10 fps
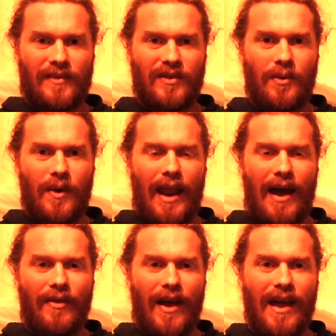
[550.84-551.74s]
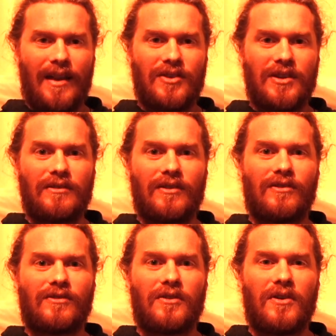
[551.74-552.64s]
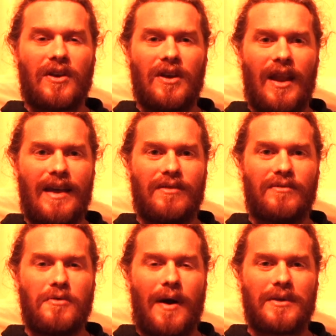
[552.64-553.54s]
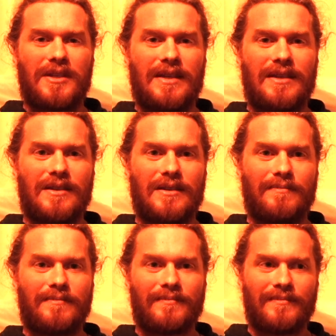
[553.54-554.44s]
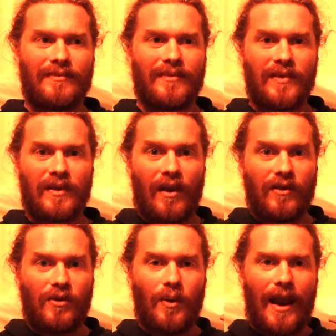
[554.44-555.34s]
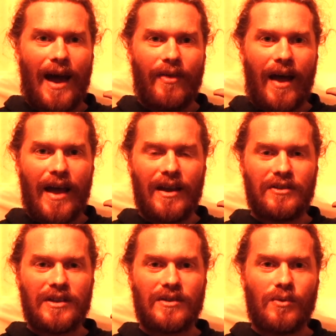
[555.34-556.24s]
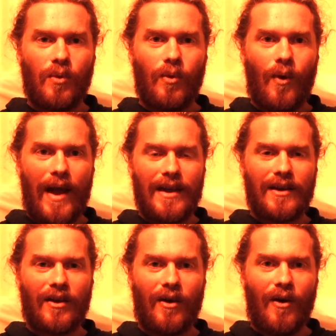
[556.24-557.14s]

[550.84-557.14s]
to allow that energy to circulate through our system, to allow that energy to wake